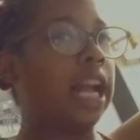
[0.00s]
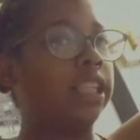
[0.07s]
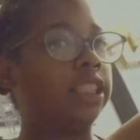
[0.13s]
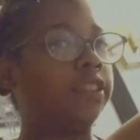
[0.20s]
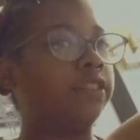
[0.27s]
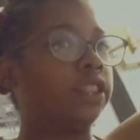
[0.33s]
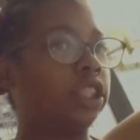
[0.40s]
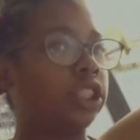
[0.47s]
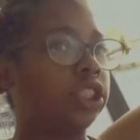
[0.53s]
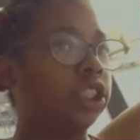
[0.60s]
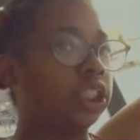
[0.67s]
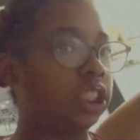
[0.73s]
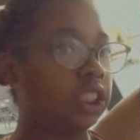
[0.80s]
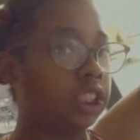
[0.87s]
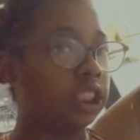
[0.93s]
figured she
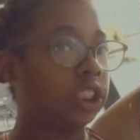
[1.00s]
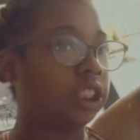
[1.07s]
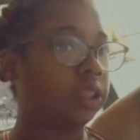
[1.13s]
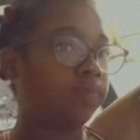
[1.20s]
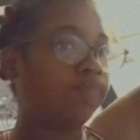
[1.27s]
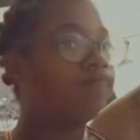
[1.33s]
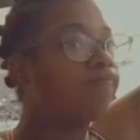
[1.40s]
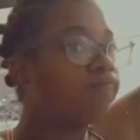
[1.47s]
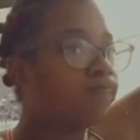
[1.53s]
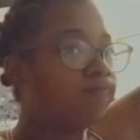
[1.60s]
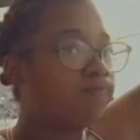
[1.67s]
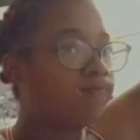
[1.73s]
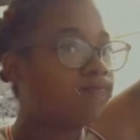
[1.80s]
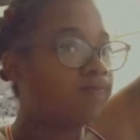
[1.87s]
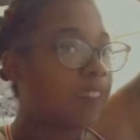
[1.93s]
just,
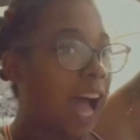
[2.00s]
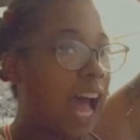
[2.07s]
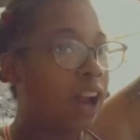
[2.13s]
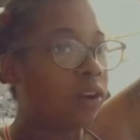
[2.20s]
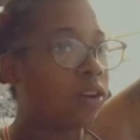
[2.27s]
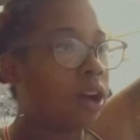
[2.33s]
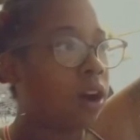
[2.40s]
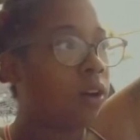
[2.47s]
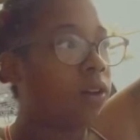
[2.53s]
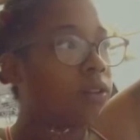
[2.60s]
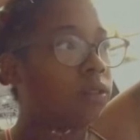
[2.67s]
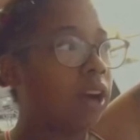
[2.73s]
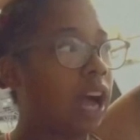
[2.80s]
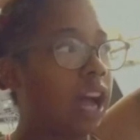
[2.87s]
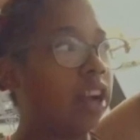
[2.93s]
I don't know
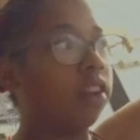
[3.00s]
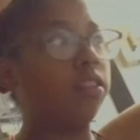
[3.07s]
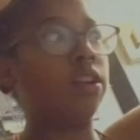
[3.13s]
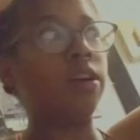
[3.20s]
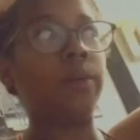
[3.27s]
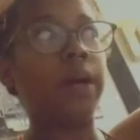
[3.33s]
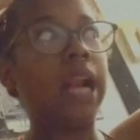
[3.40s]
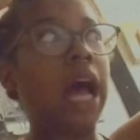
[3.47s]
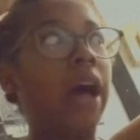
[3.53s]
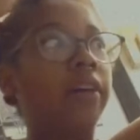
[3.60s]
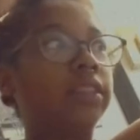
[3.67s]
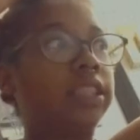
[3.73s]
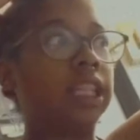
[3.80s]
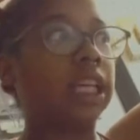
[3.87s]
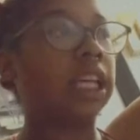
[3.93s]
what I was thinking,